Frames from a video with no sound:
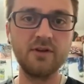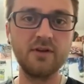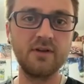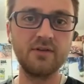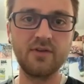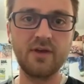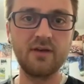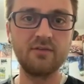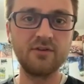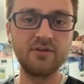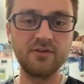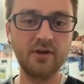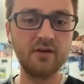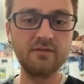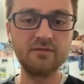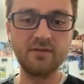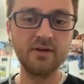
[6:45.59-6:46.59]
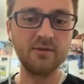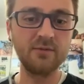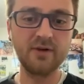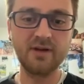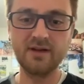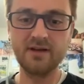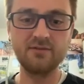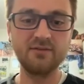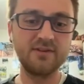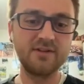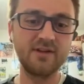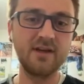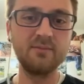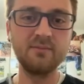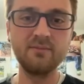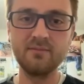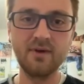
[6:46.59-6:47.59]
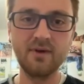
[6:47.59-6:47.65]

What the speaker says: And I was having a ton of fun. Like every time